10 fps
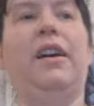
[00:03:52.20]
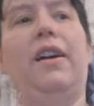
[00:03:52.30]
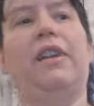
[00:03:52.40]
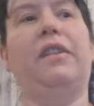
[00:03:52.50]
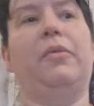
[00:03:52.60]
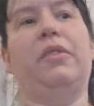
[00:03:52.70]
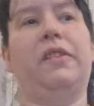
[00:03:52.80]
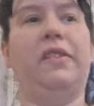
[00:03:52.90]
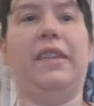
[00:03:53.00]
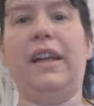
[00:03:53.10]
I don't want to
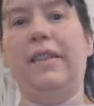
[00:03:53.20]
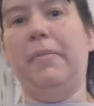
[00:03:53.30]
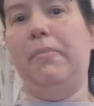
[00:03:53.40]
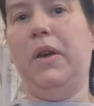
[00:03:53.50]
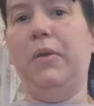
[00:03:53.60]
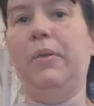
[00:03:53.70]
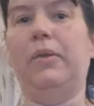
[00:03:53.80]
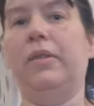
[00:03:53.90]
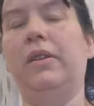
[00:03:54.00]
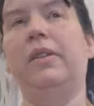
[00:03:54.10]
just stand there mute
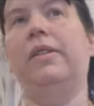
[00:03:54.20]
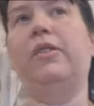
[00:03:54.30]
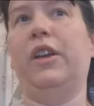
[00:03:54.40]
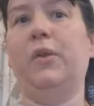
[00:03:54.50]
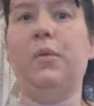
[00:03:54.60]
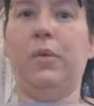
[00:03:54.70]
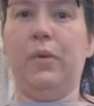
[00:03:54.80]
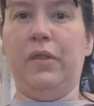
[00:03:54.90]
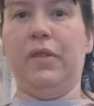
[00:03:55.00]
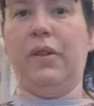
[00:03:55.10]
and looking
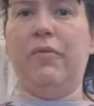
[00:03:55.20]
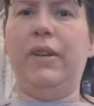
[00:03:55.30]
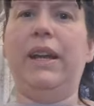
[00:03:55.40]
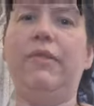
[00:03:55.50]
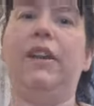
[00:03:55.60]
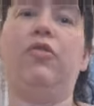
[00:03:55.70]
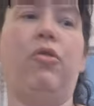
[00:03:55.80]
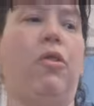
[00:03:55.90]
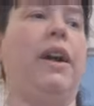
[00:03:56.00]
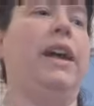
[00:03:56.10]
awkward. So I really, really
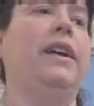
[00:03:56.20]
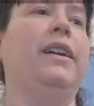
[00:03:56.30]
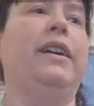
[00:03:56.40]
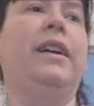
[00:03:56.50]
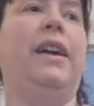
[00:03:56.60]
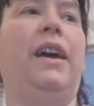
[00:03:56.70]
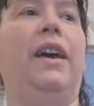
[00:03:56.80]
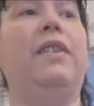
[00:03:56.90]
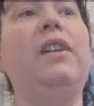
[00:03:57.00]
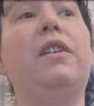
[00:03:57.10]
try.
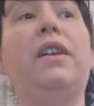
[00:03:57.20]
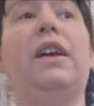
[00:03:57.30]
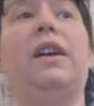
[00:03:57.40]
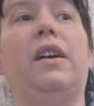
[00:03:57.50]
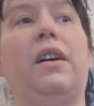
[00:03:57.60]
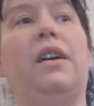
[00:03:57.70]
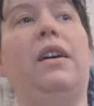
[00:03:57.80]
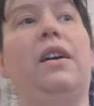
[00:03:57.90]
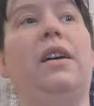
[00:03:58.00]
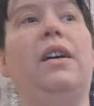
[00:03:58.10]
And then I think,
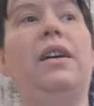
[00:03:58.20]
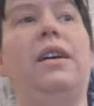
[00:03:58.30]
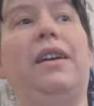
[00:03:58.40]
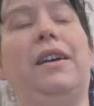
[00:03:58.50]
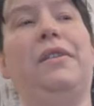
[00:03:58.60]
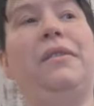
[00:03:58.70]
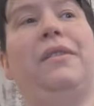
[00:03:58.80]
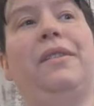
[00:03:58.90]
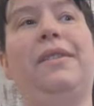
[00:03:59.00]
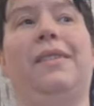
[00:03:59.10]
you know,
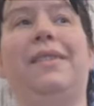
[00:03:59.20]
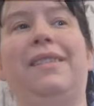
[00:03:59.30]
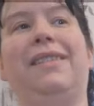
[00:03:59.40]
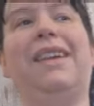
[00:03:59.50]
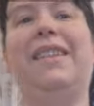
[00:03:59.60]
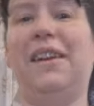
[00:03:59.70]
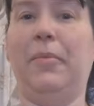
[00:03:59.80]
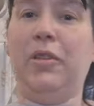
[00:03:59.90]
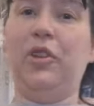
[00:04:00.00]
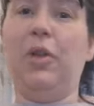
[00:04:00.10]
do they think I'm
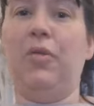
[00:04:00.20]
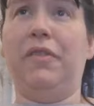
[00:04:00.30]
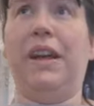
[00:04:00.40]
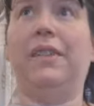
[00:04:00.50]
a show off now?